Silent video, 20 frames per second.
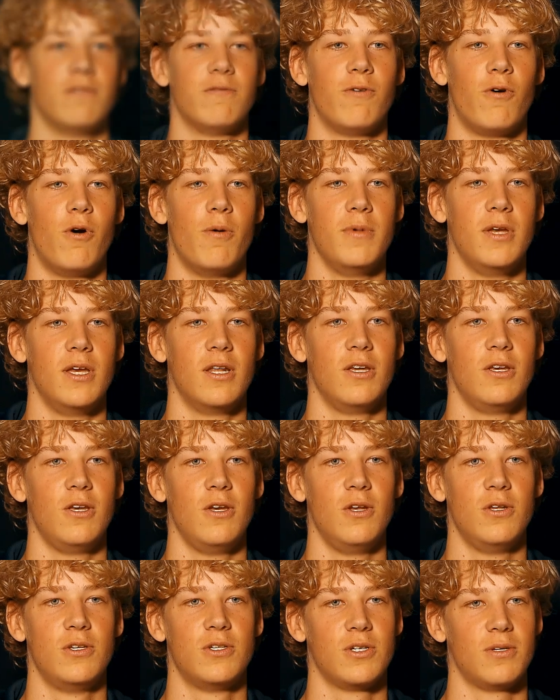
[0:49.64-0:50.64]
for me and a
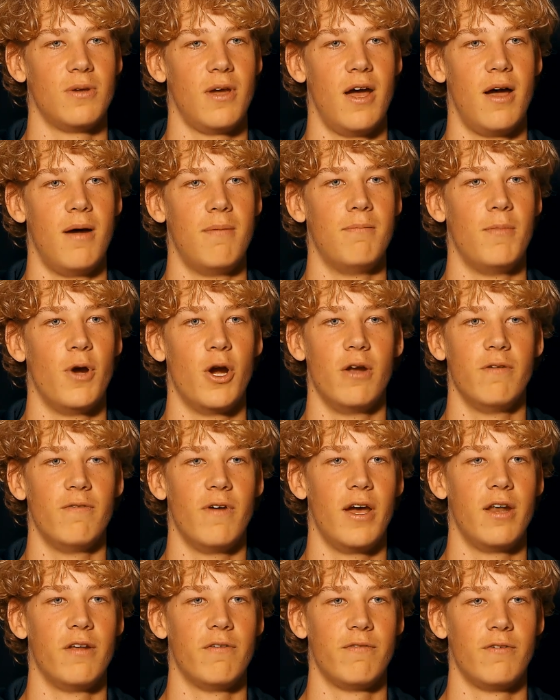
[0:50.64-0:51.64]
huge um,
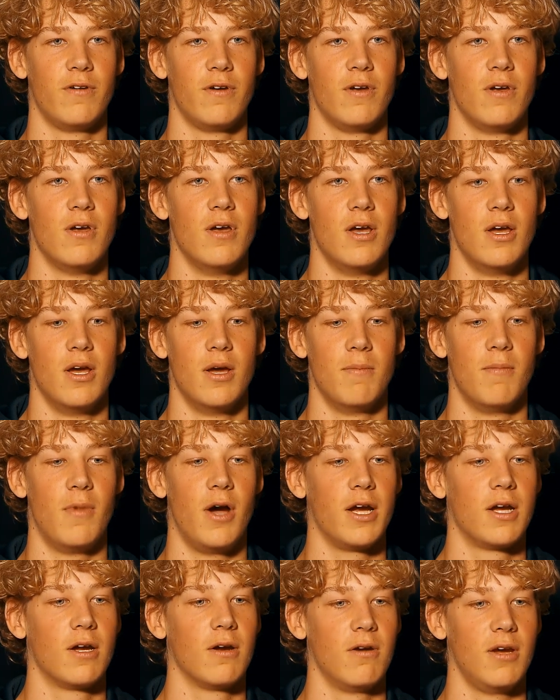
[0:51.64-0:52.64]
motivator for
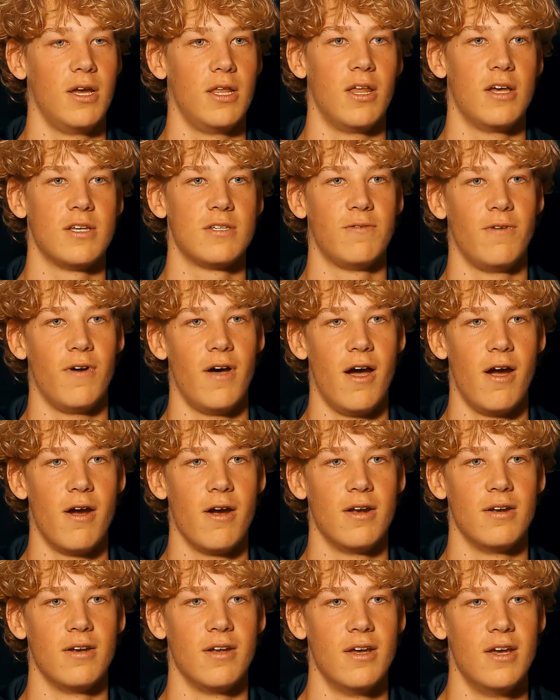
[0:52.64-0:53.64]
my career thus
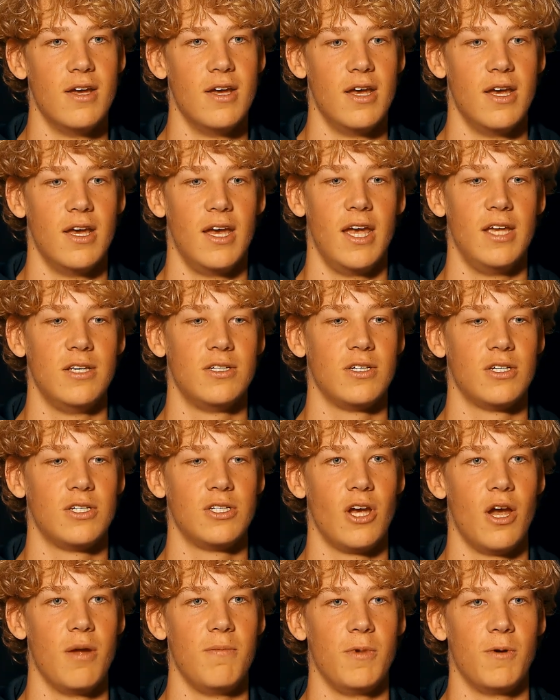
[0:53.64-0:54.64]
far. And He's just
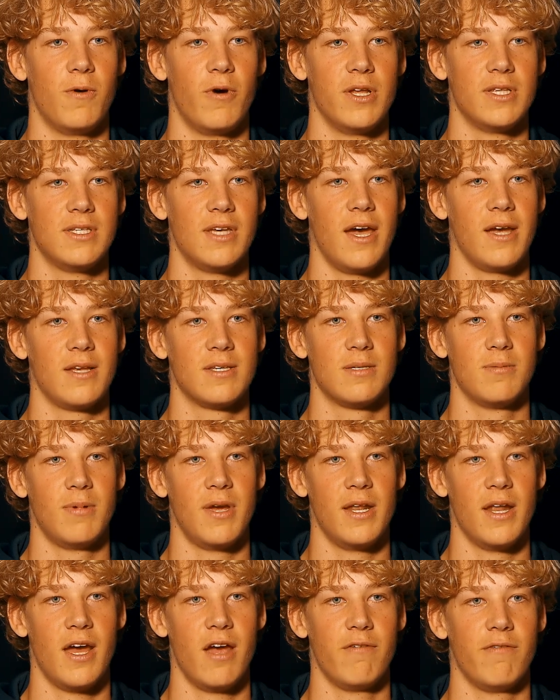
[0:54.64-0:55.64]
shown me what it takes to
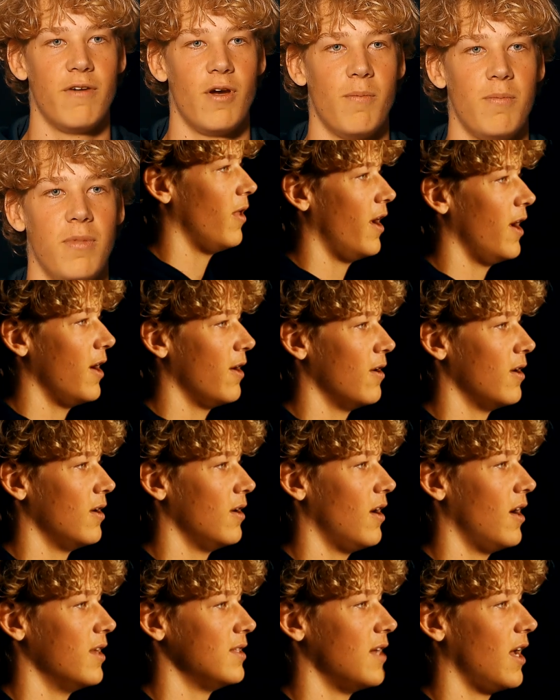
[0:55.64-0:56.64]
be an AFL player,
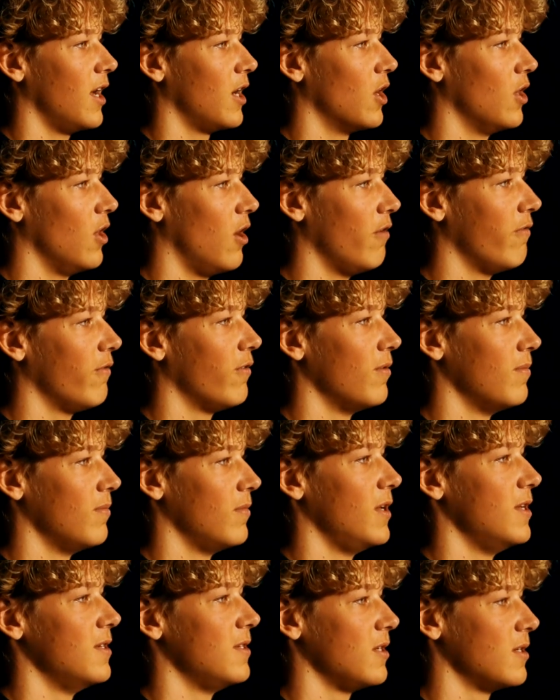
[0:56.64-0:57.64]
and I take a lot from
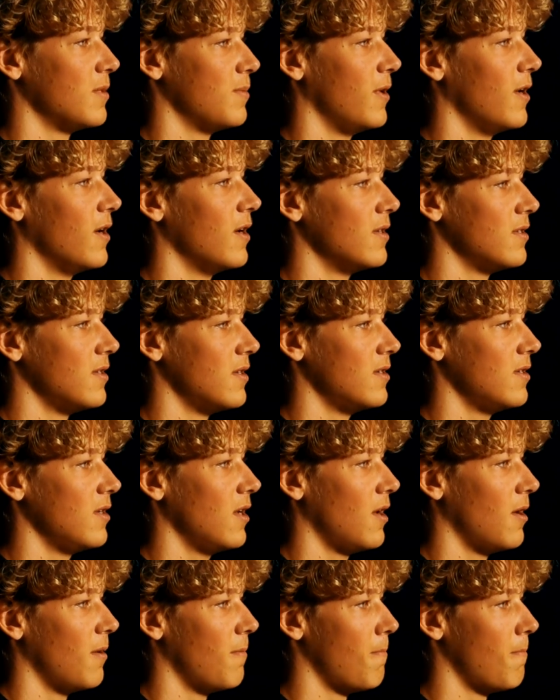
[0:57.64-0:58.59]
his experiences, yeah.